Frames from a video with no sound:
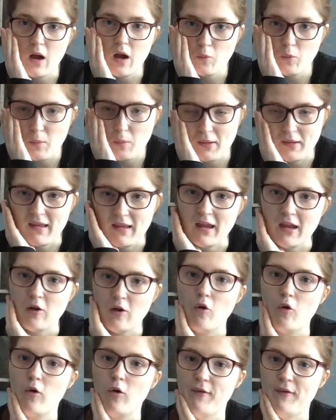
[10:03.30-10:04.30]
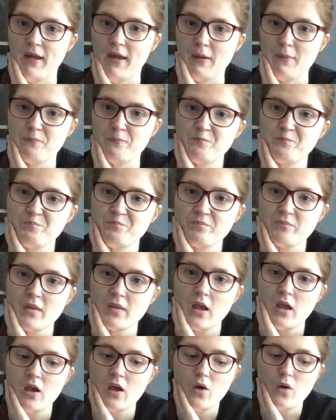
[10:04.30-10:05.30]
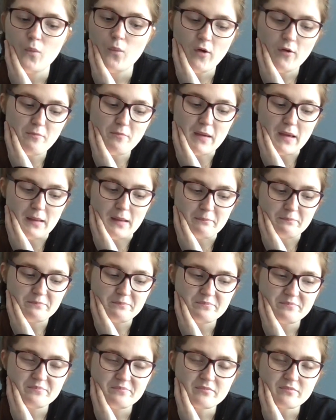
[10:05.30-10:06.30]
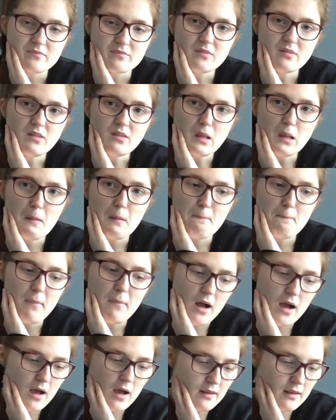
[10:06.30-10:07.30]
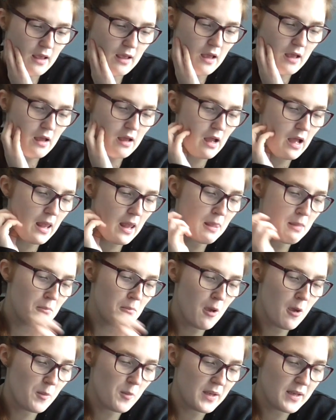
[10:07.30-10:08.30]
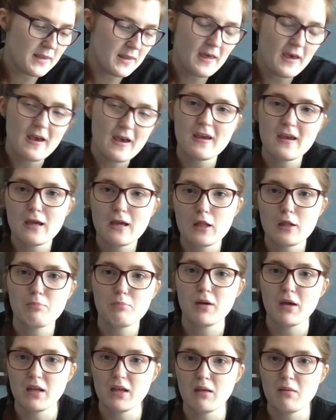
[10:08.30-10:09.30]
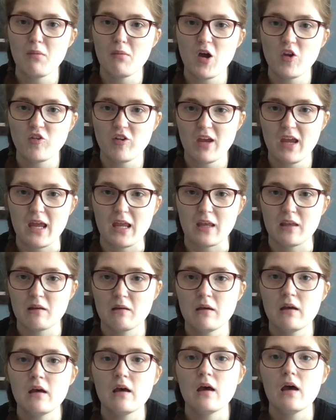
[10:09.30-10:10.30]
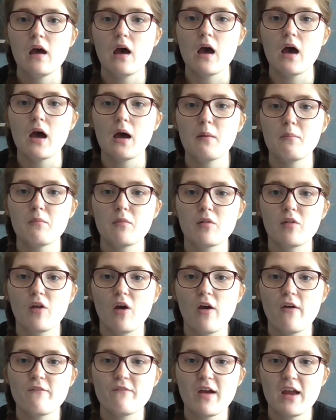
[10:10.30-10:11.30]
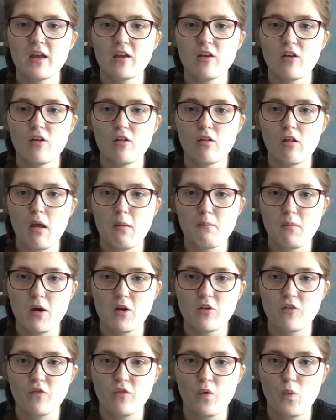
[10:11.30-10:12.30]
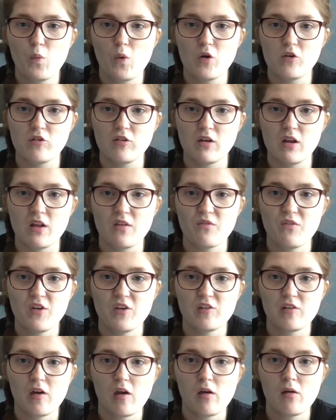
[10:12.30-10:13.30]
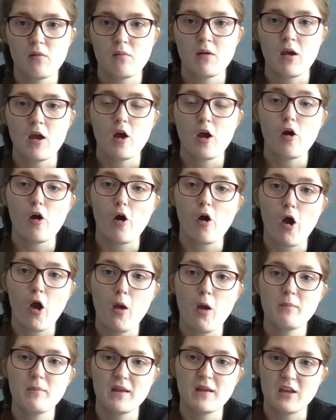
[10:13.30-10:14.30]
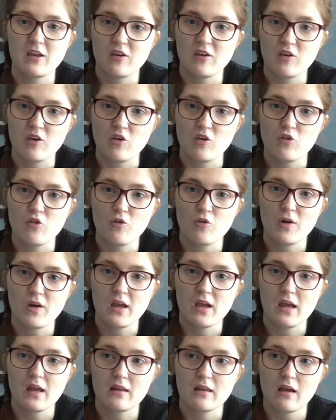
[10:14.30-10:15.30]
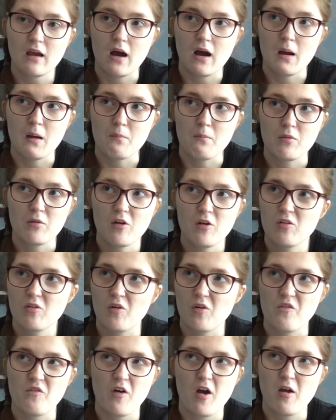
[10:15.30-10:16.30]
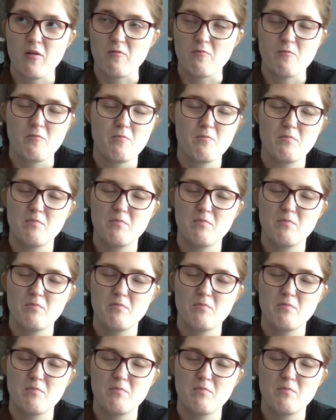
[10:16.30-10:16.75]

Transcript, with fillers: that I will be taking on holiday with me but at the moment that is pretty much it. Um, so thank you so much for watching this video. I hope that you did enjoy it. I'm so sorry if I